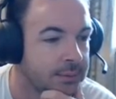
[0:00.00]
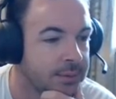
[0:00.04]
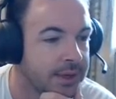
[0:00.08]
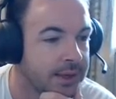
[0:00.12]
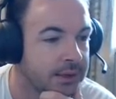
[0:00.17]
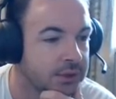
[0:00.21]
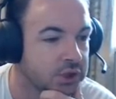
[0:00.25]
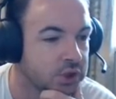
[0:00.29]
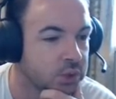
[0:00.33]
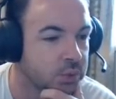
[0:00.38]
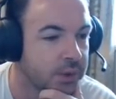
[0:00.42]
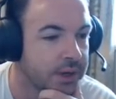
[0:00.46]

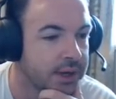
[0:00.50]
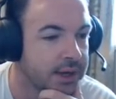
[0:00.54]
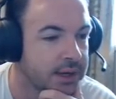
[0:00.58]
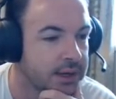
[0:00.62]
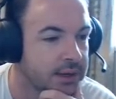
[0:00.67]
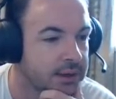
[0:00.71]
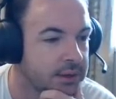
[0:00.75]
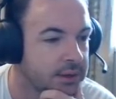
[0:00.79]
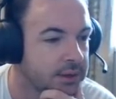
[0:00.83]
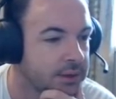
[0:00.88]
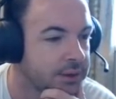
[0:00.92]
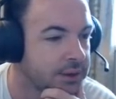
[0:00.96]

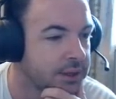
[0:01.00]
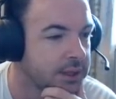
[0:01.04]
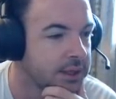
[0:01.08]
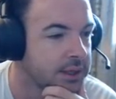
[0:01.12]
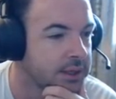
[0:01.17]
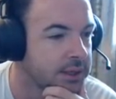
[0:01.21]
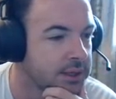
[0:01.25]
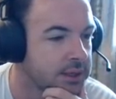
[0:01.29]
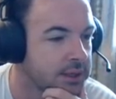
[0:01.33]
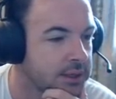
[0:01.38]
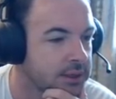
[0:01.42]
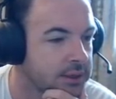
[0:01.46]
Elsewhere,
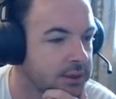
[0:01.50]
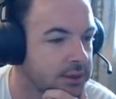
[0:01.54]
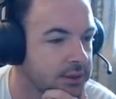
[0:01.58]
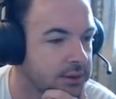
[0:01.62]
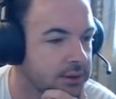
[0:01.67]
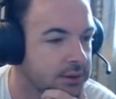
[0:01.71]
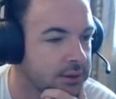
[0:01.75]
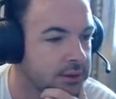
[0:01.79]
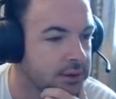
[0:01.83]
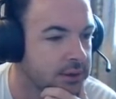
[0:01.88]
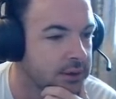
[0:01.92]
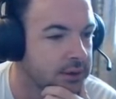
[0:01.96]
the
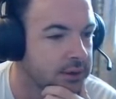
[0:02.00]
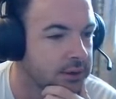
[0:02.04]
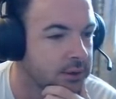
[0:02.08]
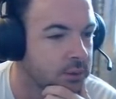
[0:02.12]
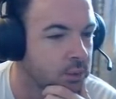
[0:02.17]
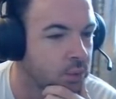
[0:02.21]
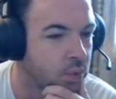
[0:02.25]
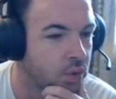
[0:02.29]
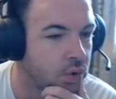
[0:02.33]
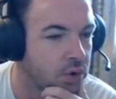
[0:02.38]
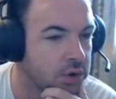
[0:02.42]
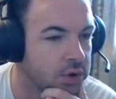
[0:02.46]

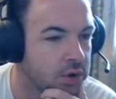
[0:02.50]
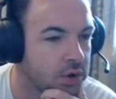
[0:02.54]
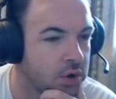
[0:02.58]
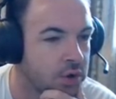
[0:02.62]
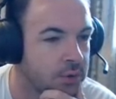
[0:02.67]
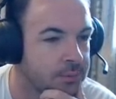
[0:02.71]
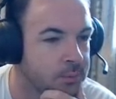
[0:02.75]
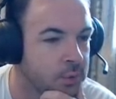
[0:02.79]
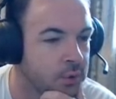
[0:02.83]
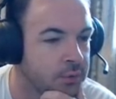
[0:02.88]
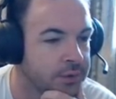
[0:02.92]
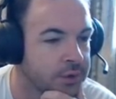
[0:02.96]

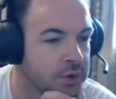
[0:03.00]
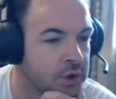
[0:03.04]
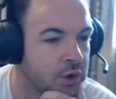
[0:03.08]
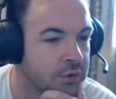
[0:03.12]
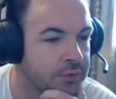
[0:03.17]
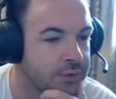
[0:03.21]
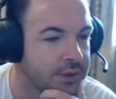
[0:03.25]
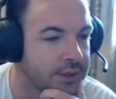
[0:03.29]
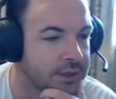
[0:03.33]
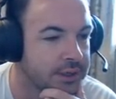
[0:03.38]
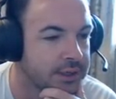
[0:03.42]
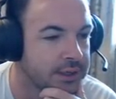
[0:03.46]
Warcorps moving
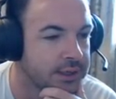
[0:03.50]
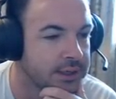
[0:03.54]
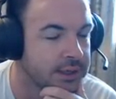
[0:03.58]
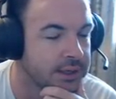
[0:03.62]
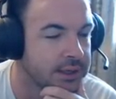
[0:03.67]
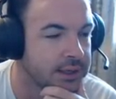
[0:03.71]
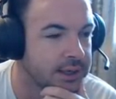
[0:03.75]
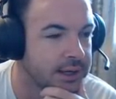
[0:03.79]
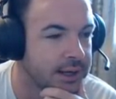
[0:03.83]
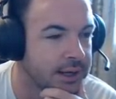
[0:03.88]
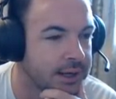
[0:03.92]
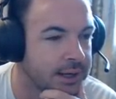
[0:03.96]
over
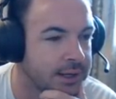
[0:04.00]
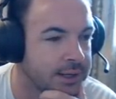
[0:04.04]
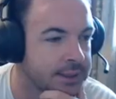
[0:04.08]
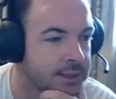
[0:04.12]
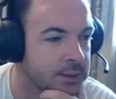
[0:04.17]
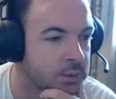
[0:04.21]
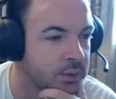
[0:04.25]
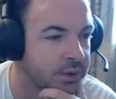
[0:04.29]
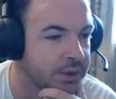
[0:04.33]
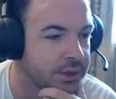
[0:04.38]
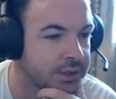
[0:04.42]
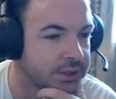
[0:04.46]
here
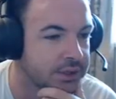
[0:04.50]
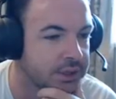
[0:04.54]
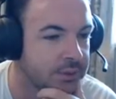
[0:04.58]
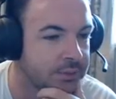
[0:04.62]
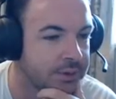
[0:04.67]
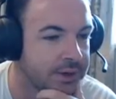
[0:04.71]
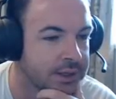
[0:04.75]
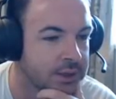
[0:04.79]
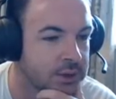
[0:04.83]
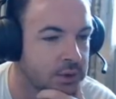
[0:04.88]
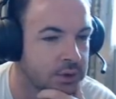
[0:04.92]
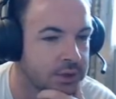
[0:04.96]
with his
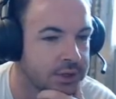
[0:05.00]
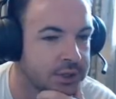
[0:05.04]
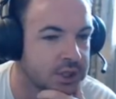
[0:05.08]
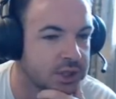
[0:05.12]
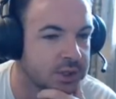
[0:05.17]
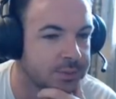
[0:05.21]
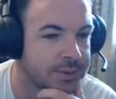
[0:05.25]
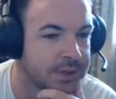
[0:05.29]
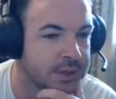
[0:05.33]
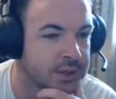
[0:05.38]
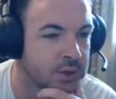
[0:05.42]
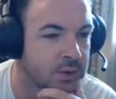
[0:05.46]
irregular order,
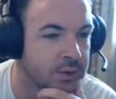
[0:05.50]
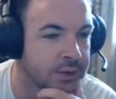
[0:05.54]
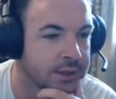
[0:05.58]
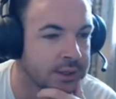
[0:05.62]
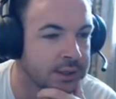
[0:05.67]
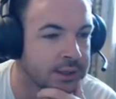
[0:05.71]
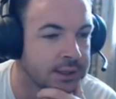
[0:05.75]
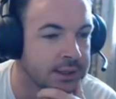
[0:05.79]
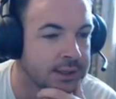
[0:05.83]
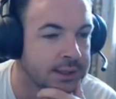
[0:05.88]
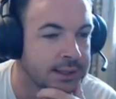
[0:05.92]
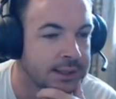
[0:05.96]
just be
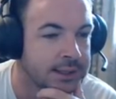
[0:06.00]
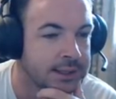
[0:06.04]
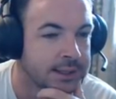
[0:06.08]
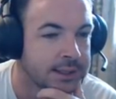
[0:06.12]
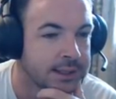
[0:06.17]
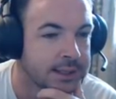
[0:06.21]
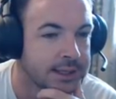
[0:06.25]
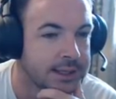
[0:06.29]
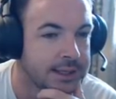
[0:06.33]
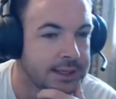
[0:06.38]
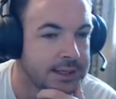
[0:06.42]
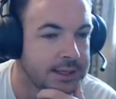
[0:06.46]
annoying.
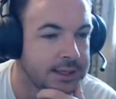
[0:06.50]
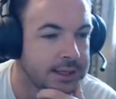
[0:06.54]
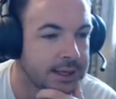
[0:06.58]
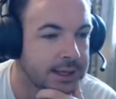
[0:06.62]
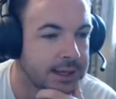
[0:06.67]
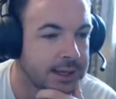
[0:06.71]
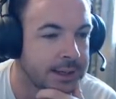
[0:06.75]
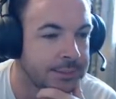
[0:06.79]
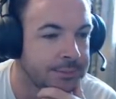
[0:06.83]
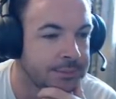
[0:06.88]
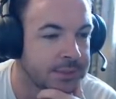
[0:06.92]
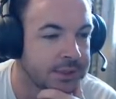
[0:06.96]
He
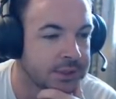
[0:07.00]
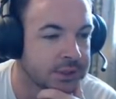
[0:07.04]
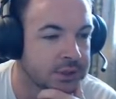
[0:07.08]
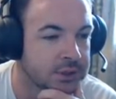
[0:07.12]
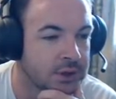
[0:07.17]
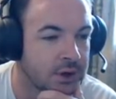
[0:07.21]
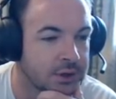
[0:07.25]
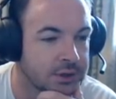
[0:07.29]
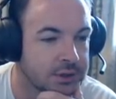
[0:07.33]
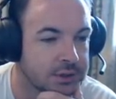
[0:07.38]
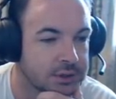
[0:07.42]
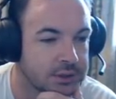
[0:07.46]
is
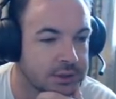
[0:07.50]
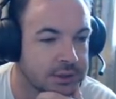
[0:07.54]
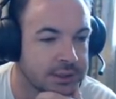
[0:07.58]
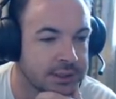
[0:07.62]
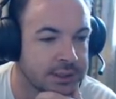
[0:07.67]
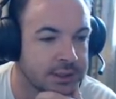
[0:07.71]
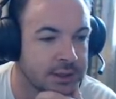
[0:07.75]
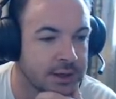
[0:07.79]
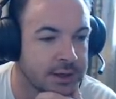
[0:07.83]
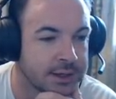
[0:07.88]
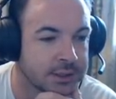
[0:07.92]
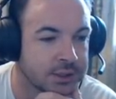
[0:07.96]
not
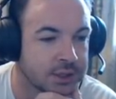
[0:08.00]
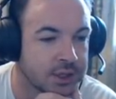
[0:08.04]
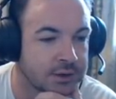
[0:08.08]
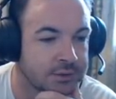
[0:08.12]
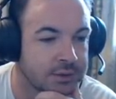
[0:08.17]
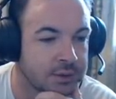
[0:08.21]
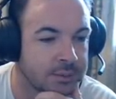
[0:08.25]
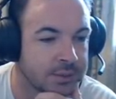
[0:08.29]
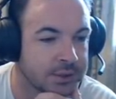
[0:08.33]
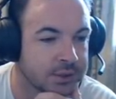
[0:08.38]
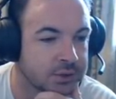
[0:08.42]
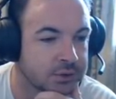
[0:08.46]
in line of sight of
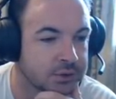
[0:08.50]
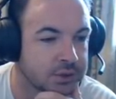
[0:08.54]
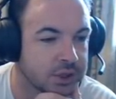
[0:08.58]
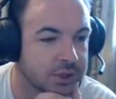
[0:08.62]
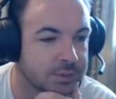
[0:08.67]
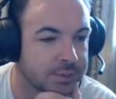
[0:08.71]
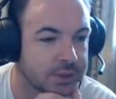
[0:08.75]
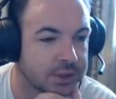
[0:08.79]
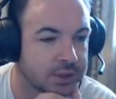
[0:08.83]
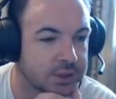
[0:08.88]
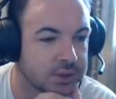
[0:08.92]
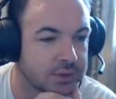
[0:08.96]
the missile
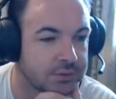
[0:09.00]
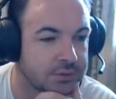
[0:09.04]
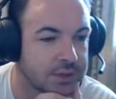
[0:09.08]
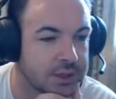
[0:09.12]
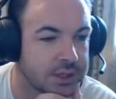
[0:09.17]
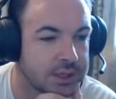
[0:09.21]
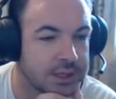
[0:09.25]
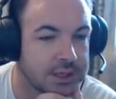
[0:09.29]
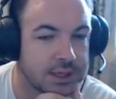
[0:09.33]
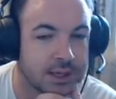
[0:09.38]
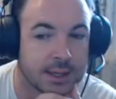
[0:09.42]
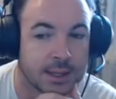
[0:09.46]
just because of
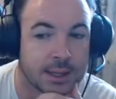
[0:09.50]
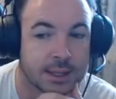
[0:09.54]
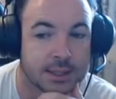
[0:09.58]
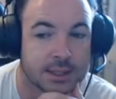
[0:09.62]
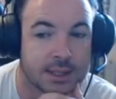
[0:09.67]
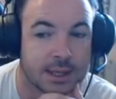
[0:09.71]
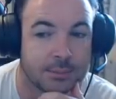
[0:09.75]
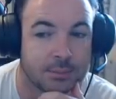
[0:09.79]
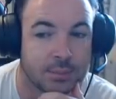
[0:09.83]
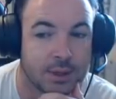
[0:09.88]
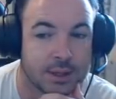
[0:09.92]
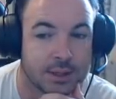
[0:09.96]
the
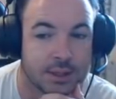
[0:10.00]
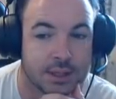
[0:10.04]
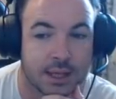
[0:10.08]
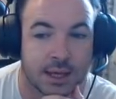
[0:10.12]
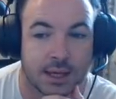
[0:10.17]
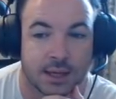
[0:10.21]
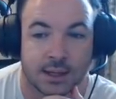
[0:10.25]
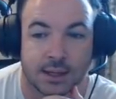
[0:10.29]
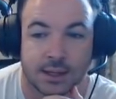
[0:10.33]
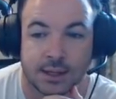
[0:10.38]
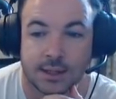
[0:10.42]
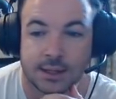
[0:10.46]
template there,